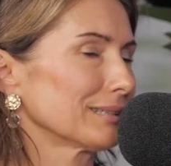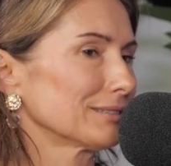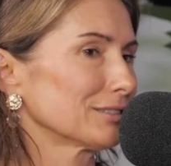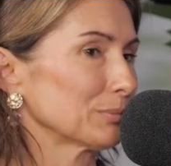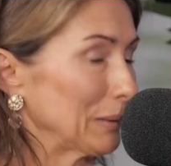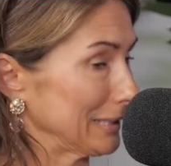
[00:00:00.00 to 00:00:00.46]

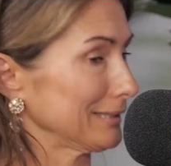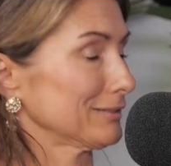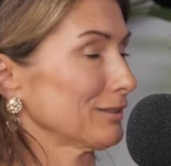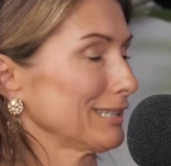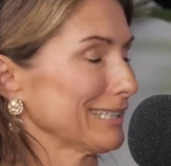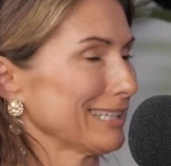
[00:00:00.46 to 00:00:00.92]
space
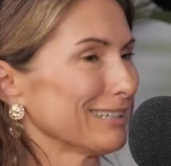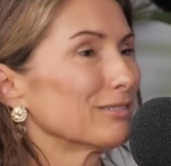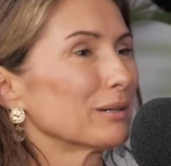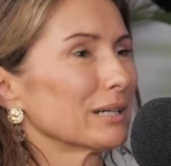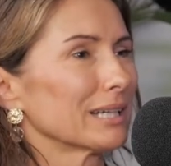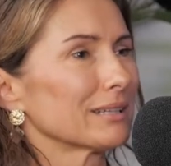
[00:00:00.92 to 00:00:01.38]
right now
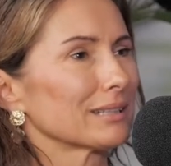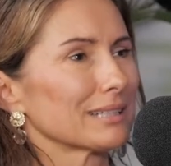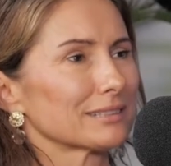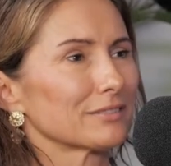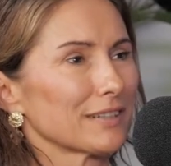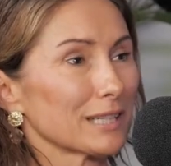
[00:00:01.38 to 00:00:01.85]
where
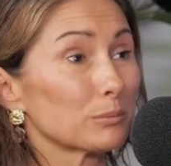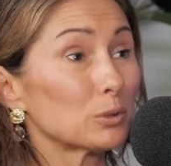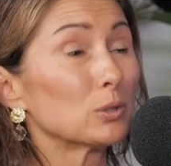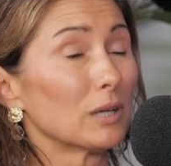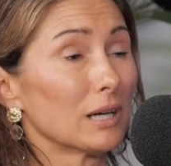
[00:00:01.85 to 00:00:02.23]
that's available.